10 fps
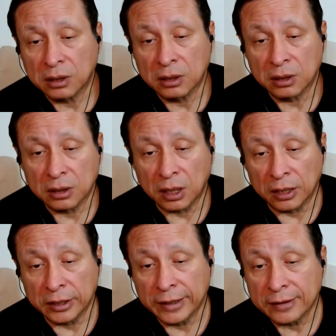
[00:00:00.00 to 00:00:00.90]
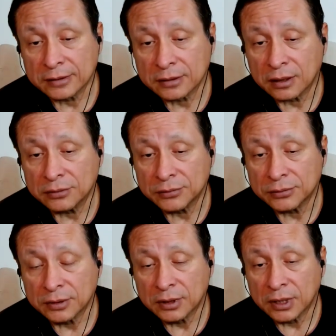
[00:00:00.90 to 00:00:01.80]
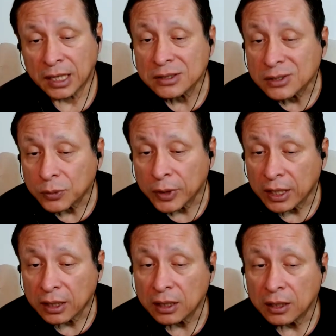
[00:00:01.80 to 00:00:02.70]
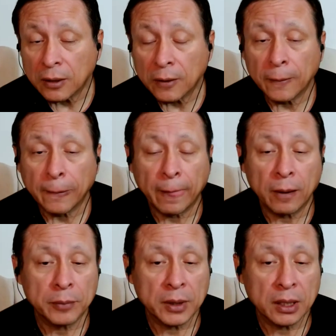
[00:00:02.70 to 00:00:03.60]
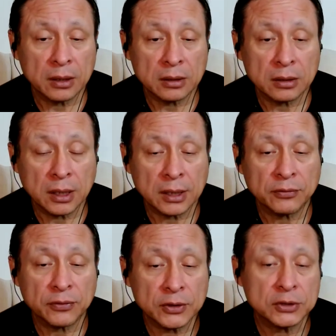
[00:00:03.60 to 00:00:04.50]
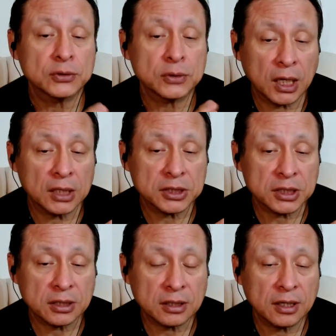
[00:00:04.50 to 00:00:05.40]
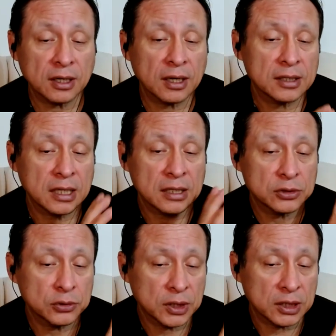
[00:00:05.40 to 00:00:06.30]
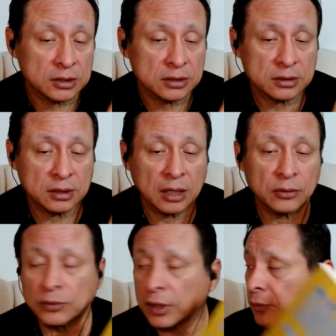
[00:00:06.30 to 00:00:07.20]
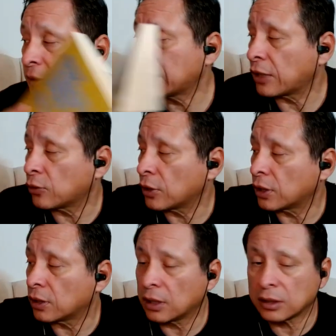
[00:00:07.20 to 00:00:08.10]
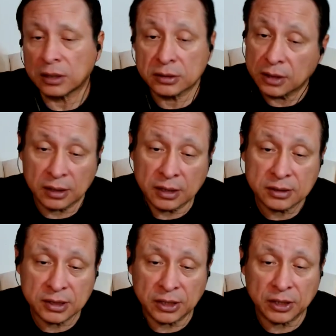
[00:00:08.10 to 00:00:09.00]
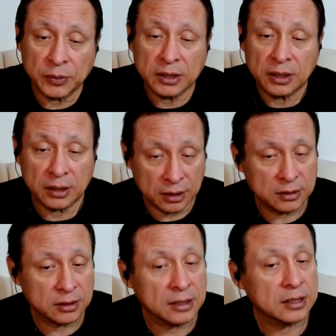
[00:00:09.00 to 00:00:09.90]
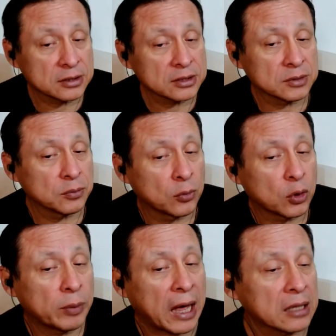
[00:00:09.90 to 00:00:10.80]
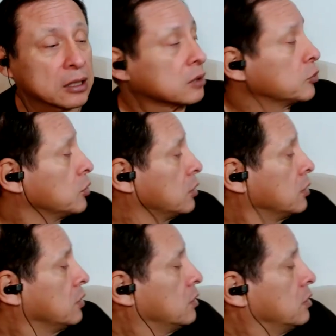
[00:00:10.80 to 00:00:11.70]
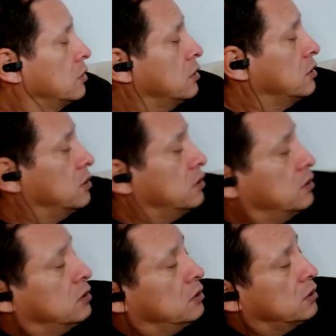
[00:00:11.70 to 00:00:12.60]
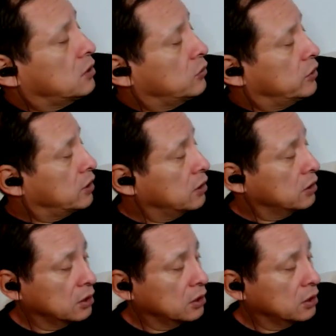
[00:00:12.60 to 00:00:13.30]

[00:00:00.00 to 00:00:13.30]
Kind of heady stuff. Not super heady, but like first do logic and then do this. I would recommend that order. It's not necessary, but like I think it's just more palatable uh, that way.